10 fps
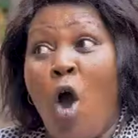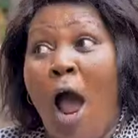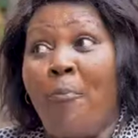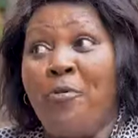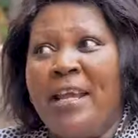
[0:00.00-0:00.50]
should
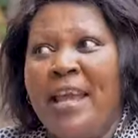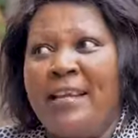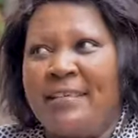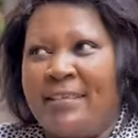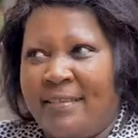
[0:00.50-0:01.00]
not happen
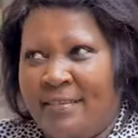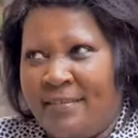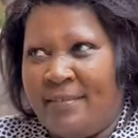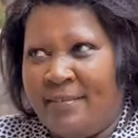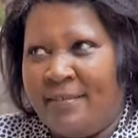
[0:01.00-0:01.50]
again.
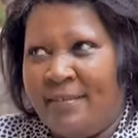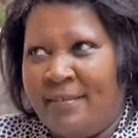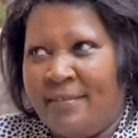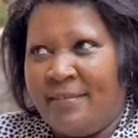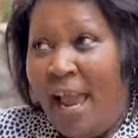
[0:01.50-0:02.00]

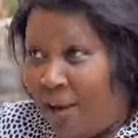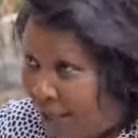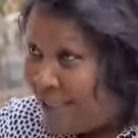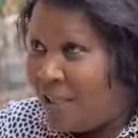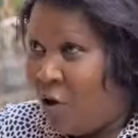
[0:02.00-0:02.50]

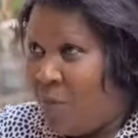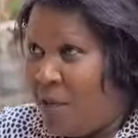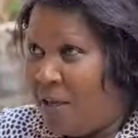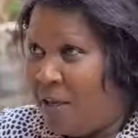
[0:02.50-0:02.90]
Are you listening to